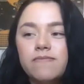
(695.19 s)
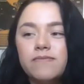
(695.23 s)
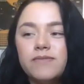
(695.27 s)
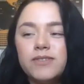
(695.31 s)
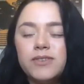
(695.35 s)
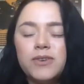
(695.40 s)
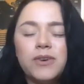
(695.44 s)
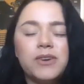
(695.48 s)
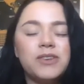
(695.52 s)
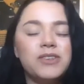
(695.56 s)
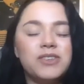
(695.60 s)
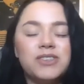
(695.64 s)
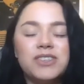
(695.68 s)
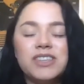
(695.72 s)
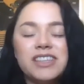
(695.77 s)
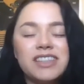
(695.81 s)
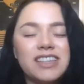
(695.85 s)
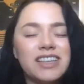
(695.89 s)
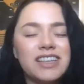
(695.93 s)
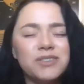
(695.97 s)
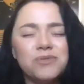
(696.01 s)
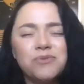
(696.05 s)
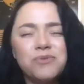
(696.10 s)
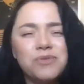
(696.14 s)
So I just think
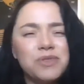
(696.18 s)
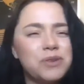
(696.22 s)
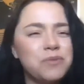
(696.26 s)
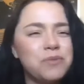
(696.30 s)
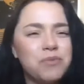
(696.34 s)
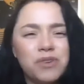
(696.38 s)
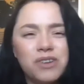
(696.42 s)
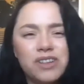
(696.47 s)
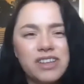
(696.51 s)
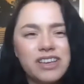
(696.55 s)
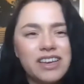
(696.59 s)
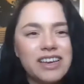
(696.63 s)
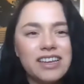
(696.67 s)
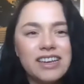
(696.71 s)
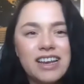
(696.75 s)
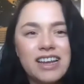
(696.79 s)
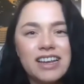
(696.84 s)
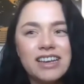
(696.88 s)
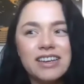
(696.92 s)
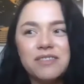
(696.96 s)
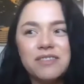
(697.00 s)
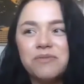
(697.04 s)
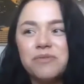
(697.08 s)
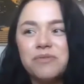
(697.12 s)
that's really brilliant
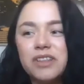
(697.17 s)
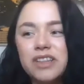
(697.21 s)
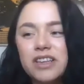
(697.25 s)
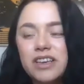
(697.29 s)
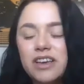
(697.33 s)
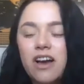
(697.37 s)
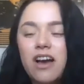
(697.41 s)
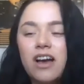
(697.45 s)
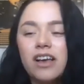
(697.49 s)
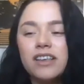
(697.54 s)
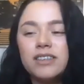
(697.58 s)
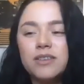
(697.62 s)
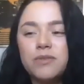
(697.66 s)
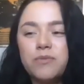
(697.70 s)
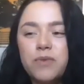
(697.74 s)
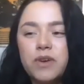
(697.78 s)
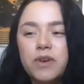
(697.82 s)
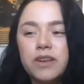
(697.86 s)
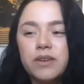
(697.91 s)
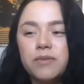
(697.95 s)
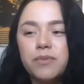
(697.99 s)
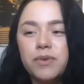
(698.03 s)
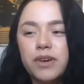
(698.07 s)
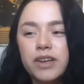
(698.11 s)
and a really awesome way
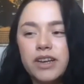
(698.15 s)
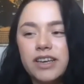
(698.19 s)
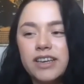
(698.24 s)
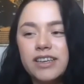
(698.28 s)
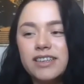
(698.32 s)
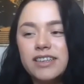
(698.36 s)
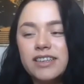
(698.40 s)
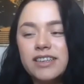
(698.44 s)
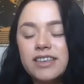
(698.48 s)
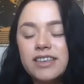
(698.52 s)
to put it.